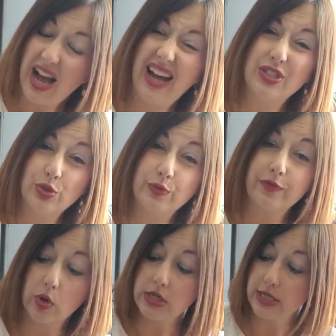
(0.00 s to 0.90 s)
on June
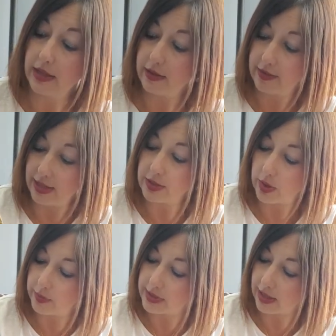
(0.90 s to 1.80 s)
14th. That's why
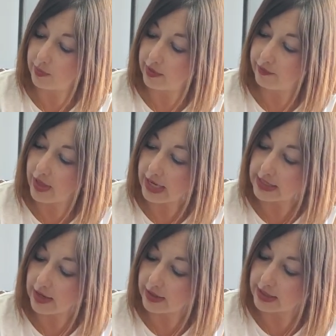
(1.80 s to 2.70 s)
we celebrate Flag
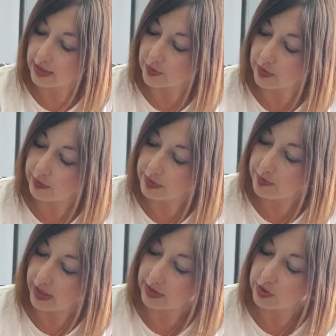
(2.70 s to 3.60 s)
Day, because that's when it was
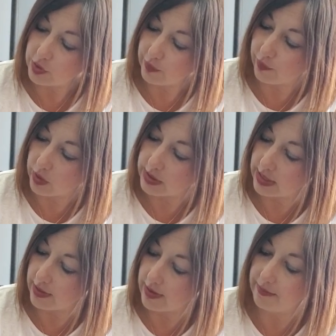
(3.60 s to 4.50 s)
picked, June 14th.